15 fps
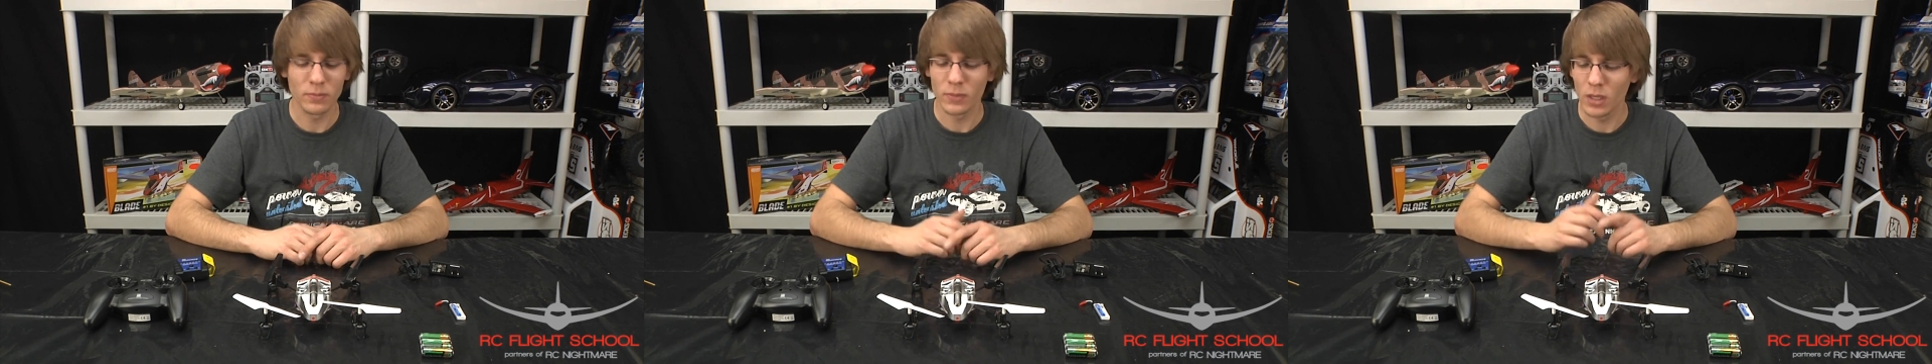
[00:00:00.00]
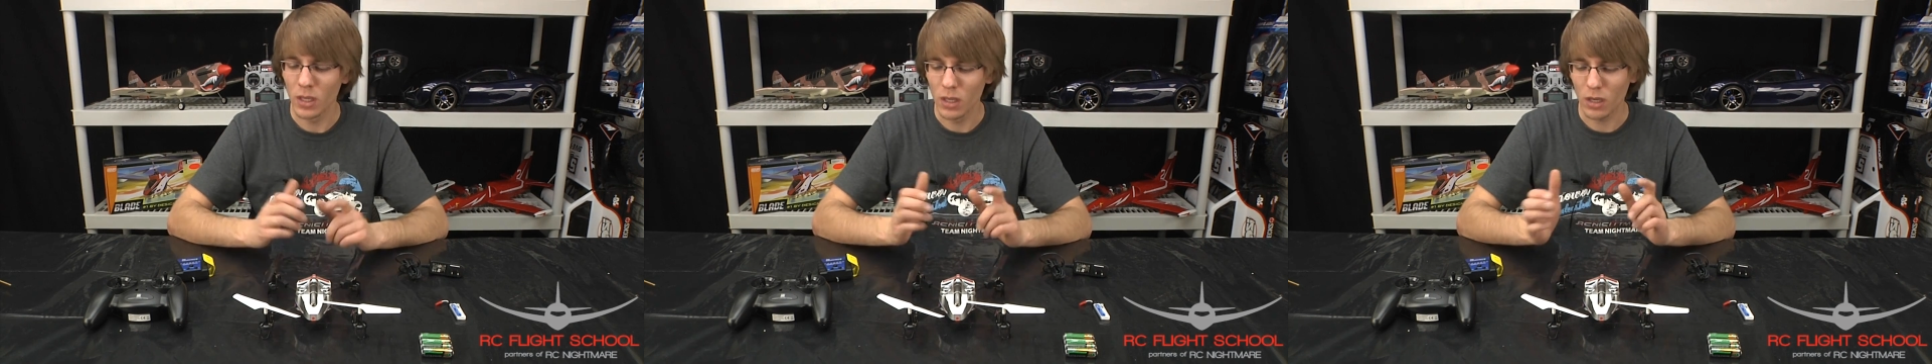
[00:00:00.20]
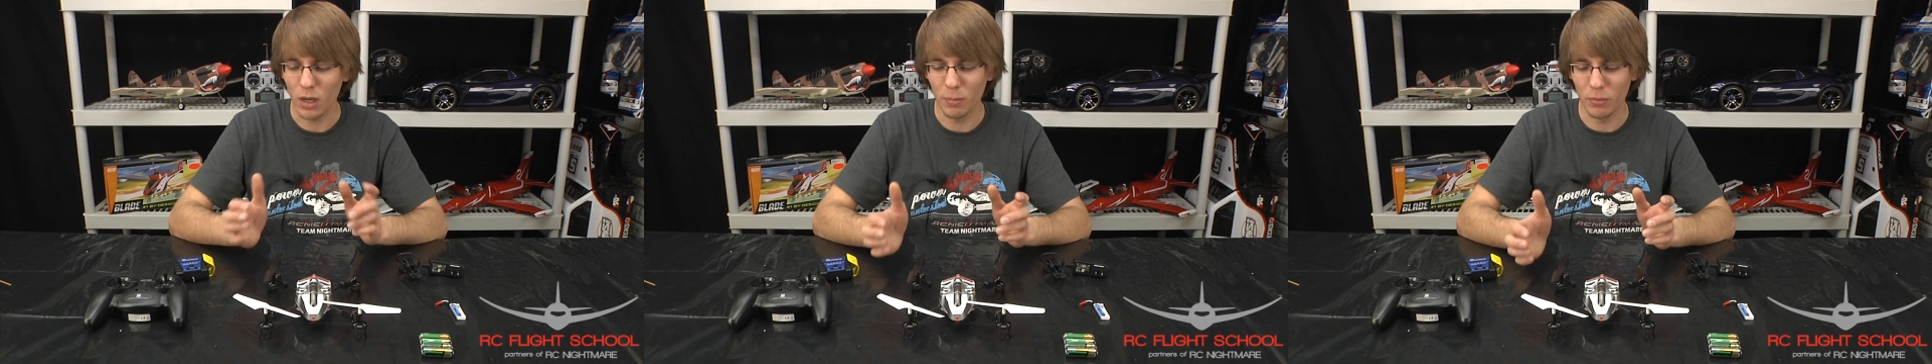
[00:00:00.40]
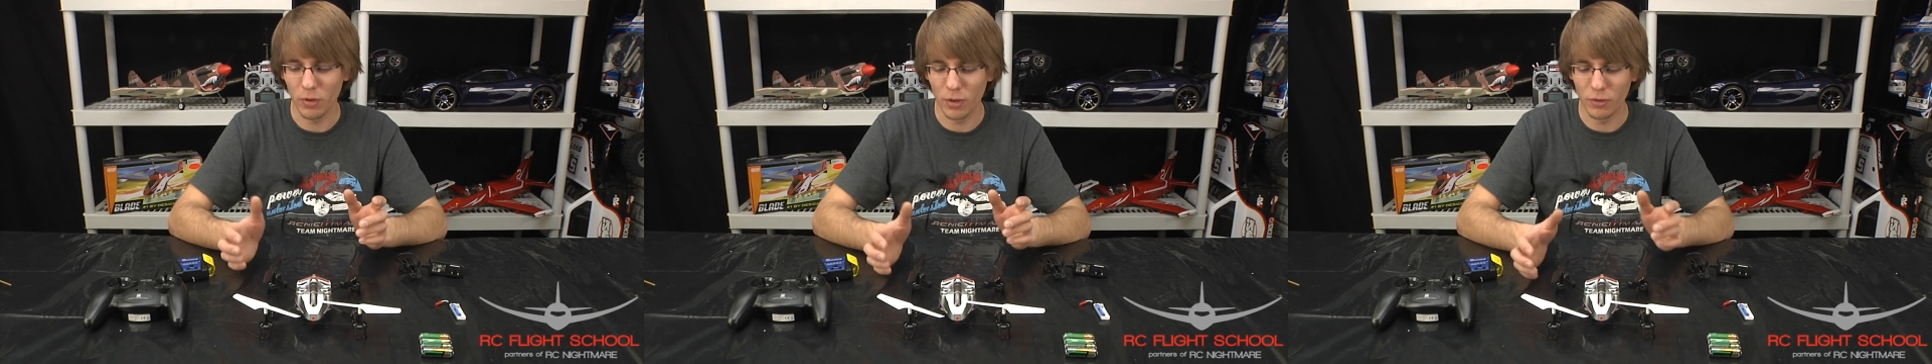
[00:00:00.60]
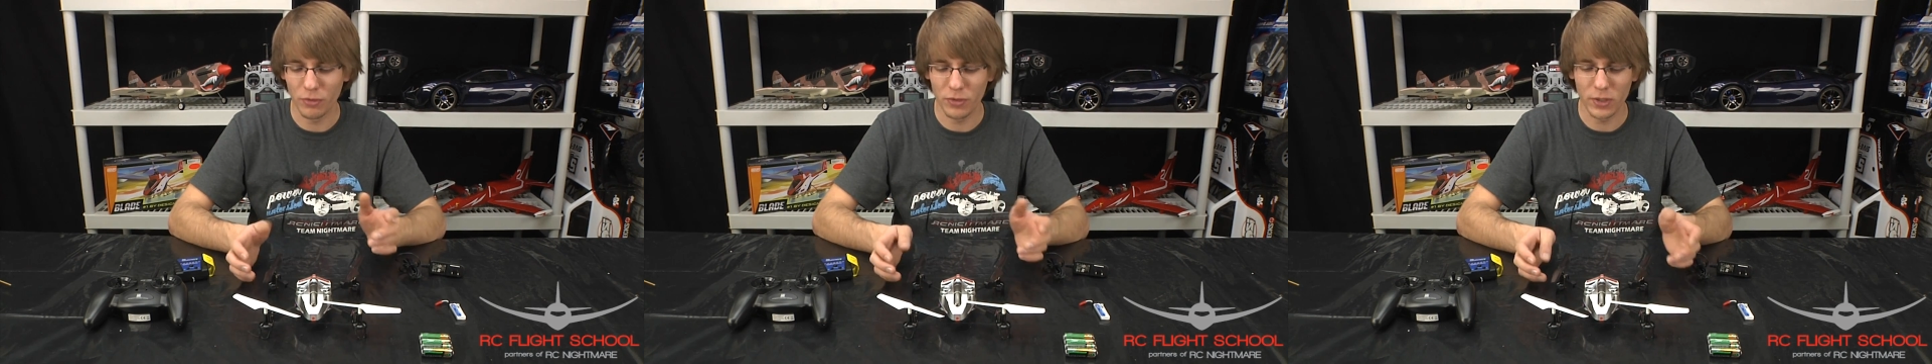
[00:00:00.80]
A couple
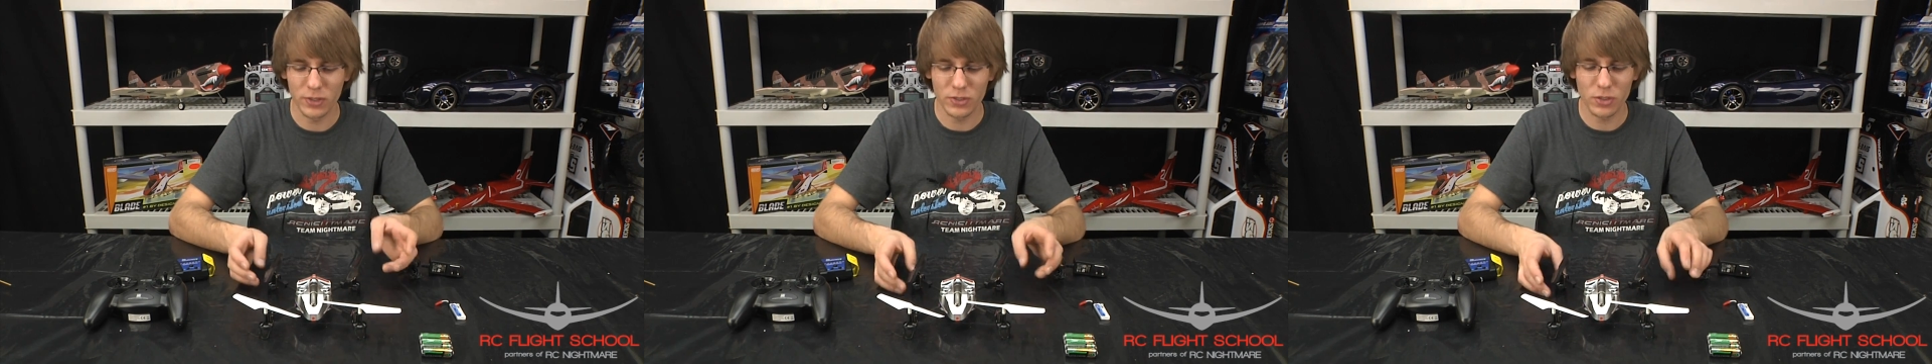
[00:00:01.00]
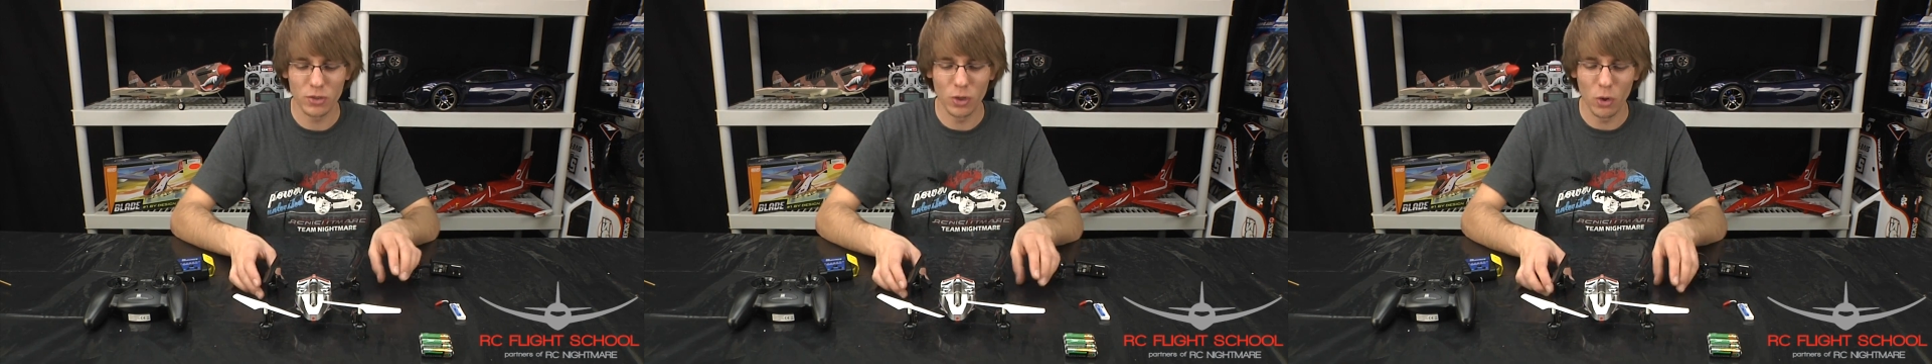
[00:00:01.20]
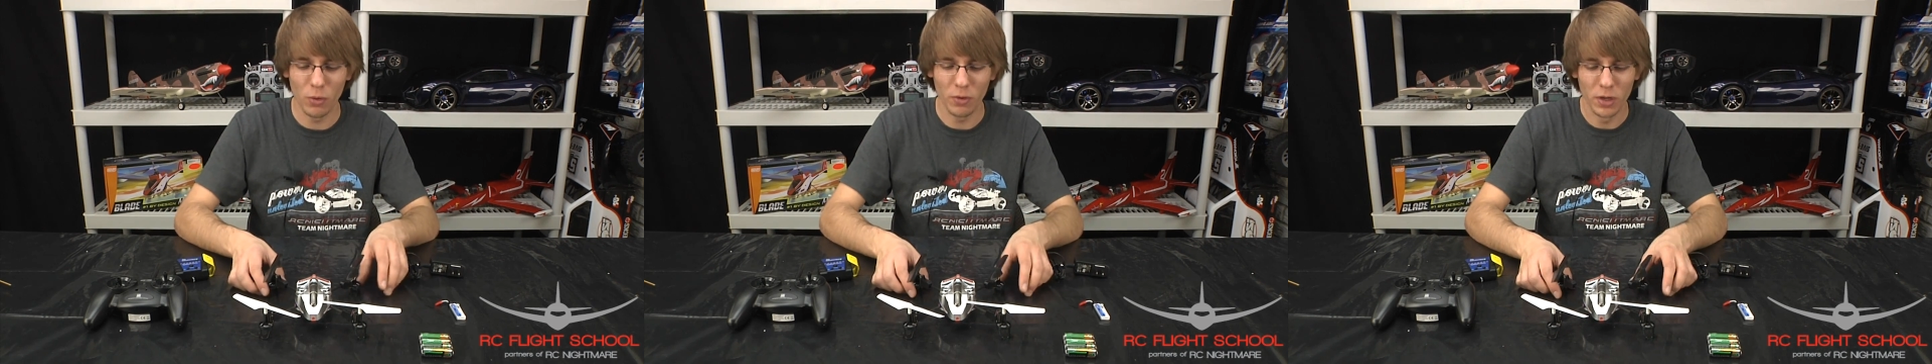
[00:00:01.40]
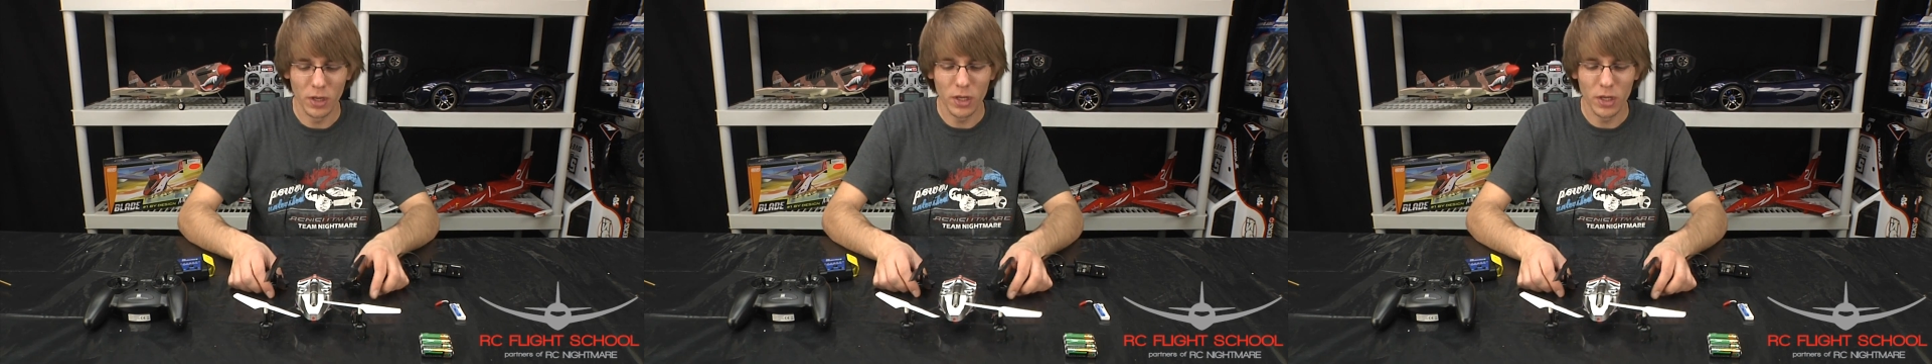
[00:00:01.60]
other things to note.